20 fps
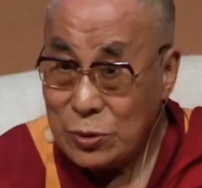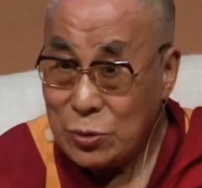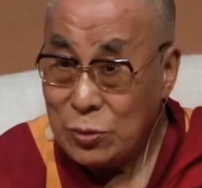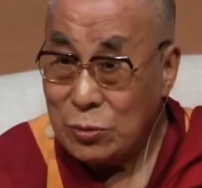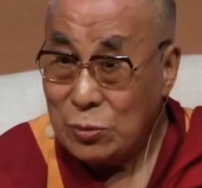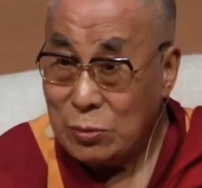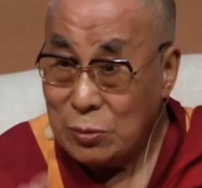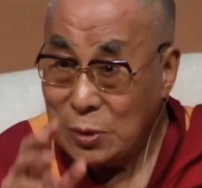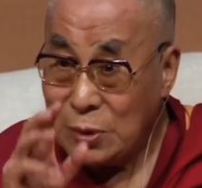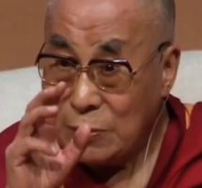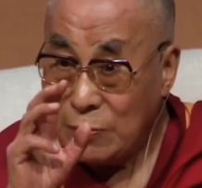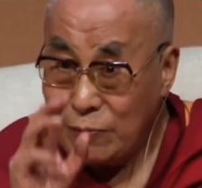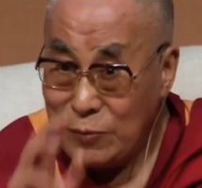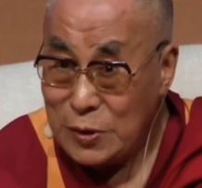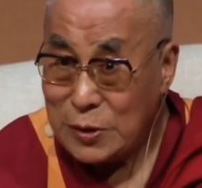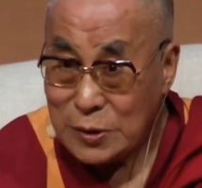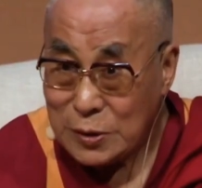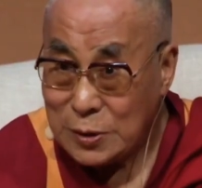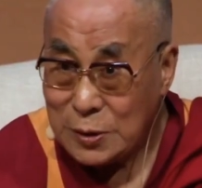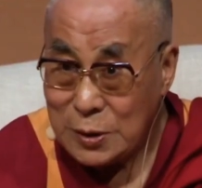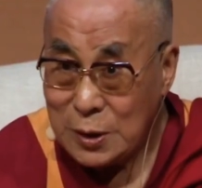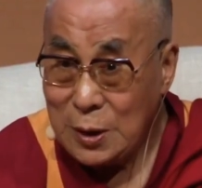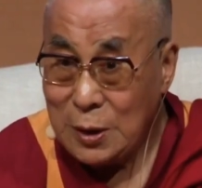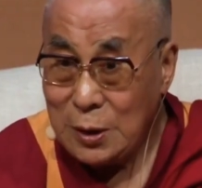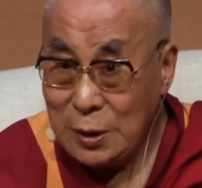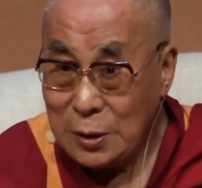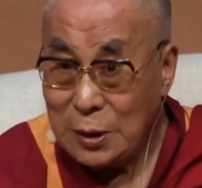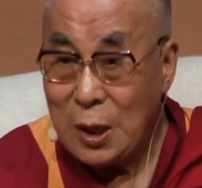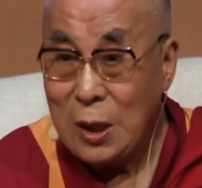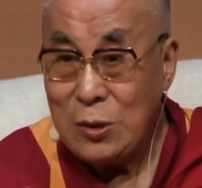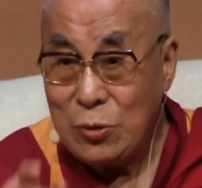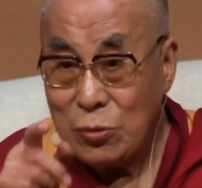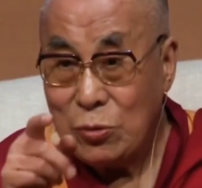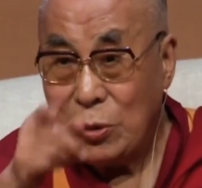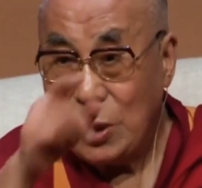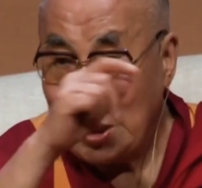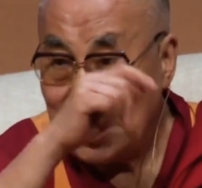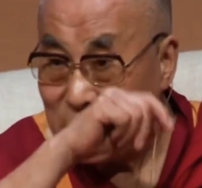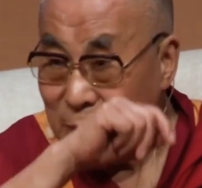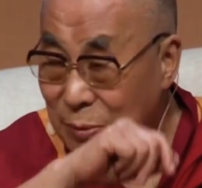once you convince,
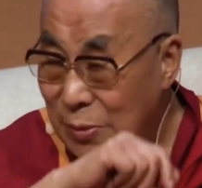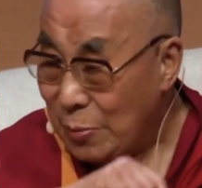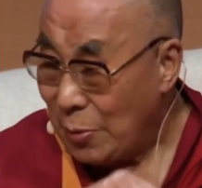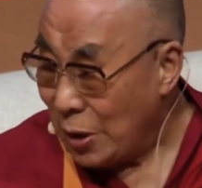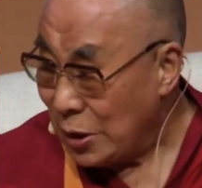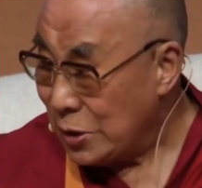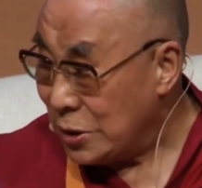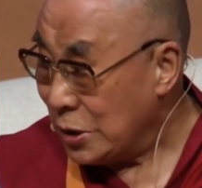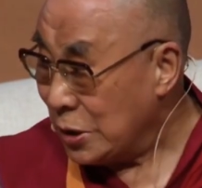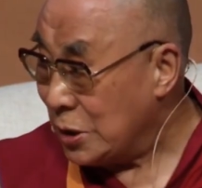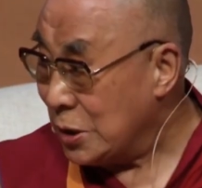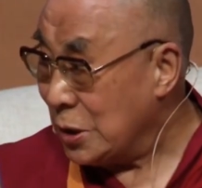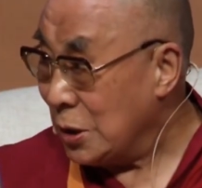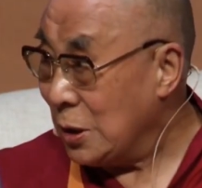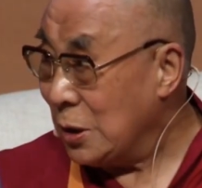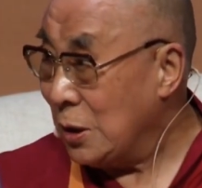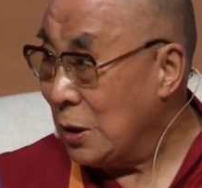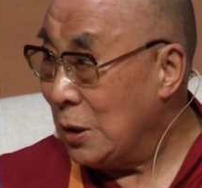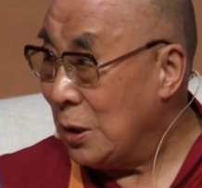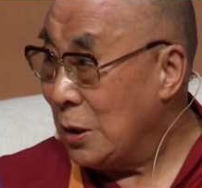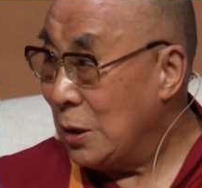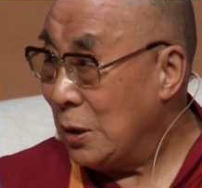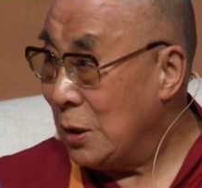then you accept my teaching."